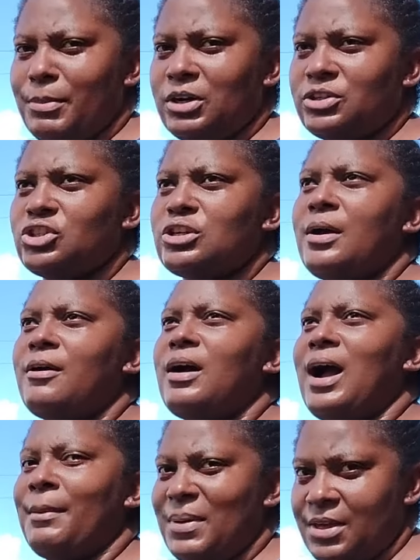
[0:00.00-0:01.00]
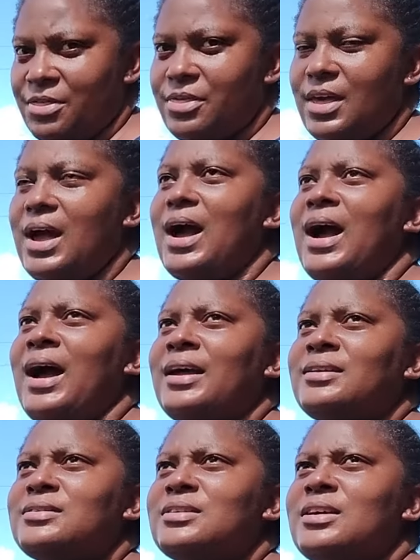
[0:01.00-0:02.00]
much a myth.
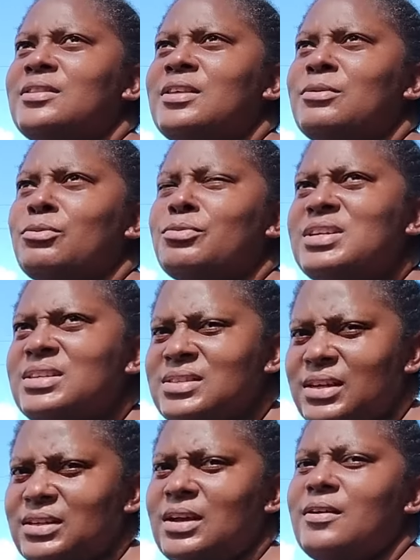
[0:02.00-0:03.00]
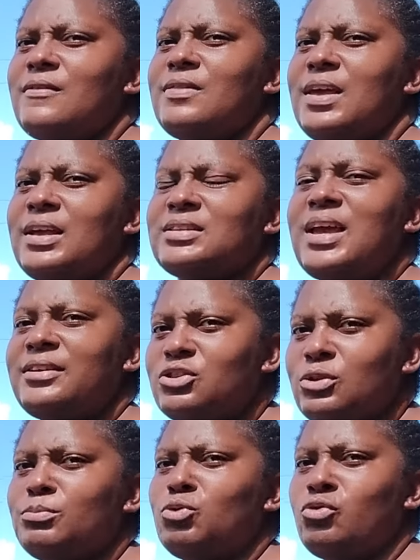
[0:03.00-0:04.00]
And the reason they
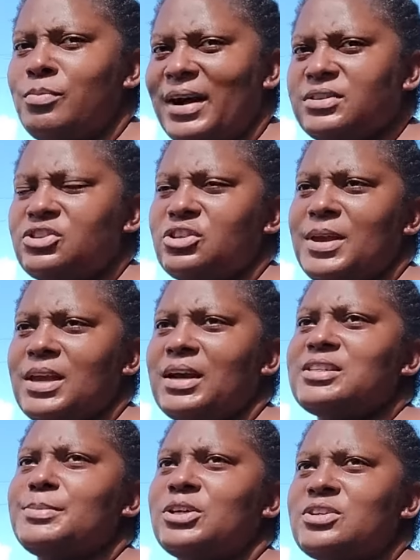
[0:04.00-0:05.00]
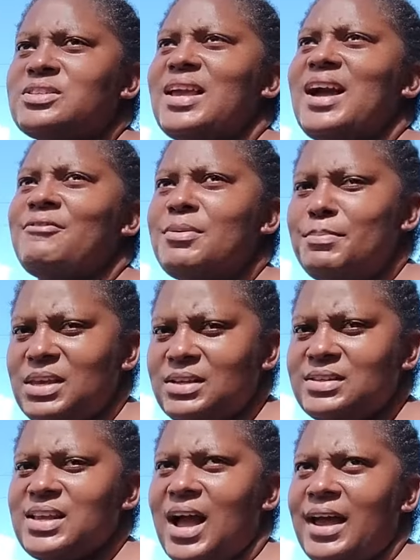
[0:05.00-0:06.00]
tend to move back to Jamaica is because they have the
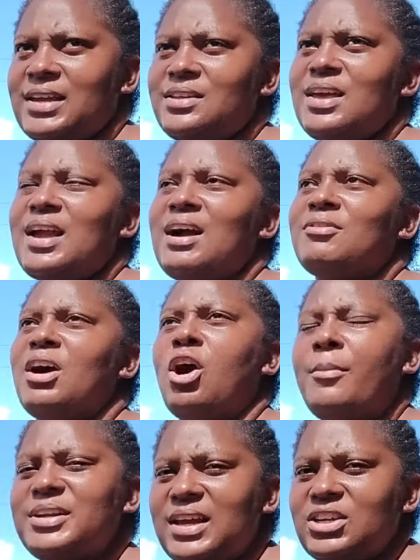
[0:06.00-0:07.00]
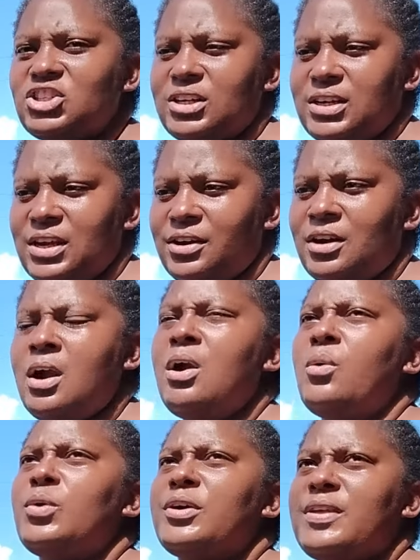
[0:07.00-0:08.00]
means, i.e. they have accommodation here
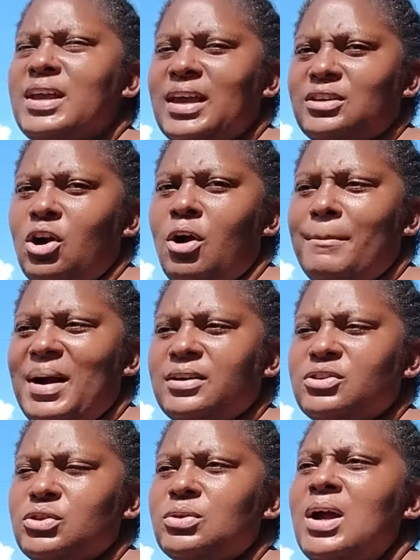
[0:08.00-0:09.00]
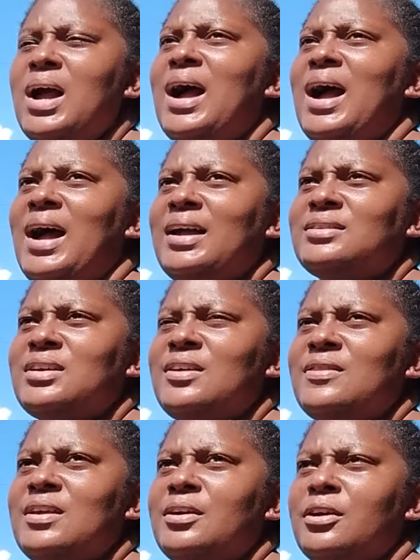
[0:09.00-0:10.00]
where they can come back to, and
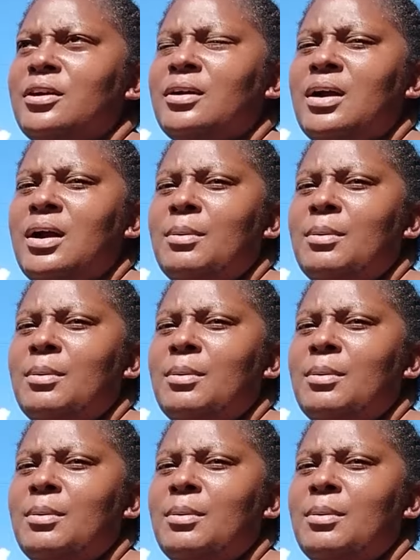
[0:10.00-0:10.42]
their